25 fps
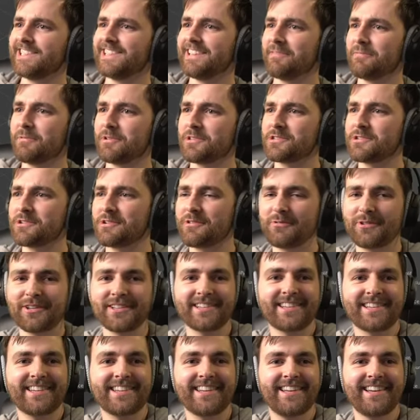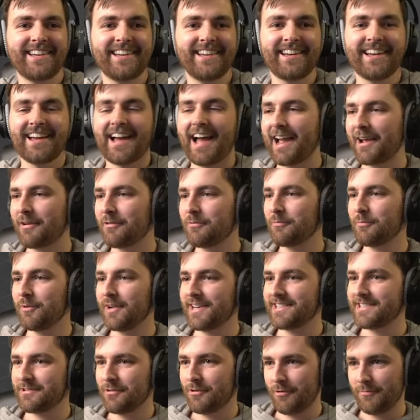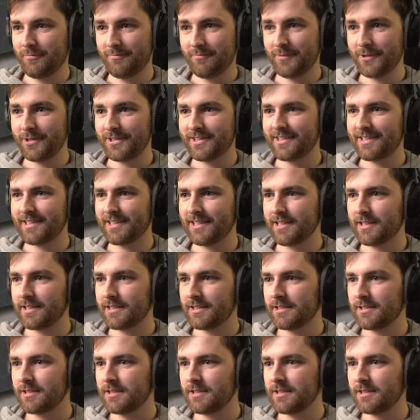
I'm not sure what I could brainstorm, but uh,